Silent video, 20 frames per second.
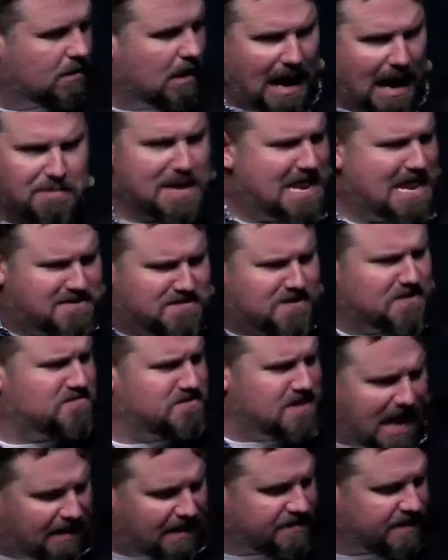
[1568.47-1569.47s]
I mean, it's
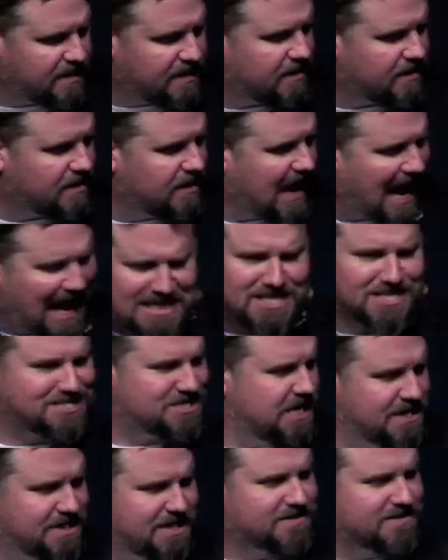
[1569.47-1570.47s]
just nothing. I just
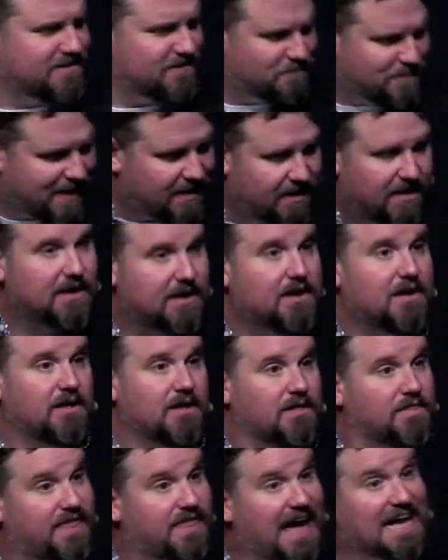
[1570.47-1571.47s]
think this is
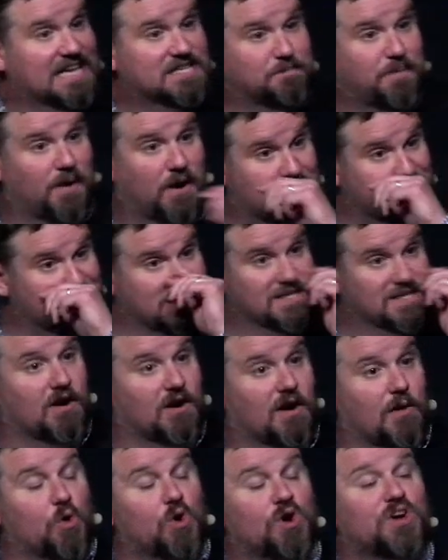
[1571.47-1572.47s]
that Paul says, All
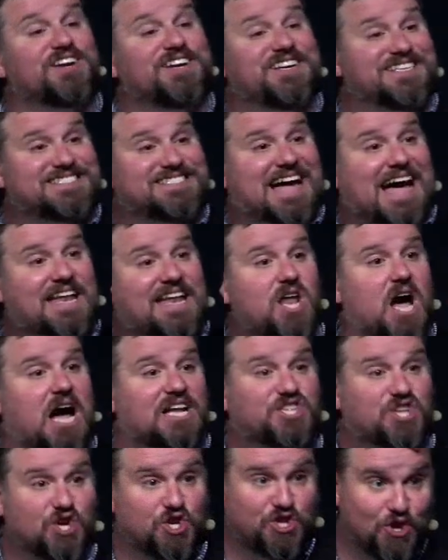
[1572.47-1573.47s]
right, we're going to decide
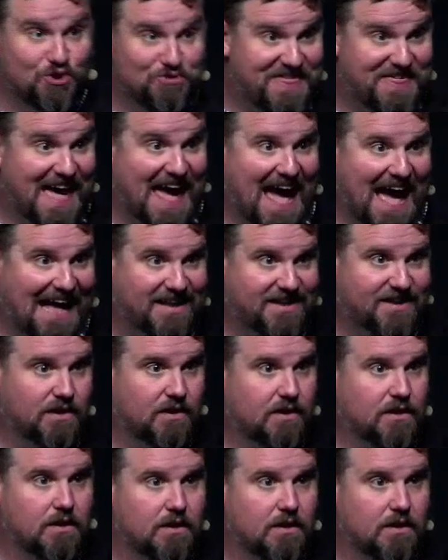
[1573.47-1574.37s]
not to do that.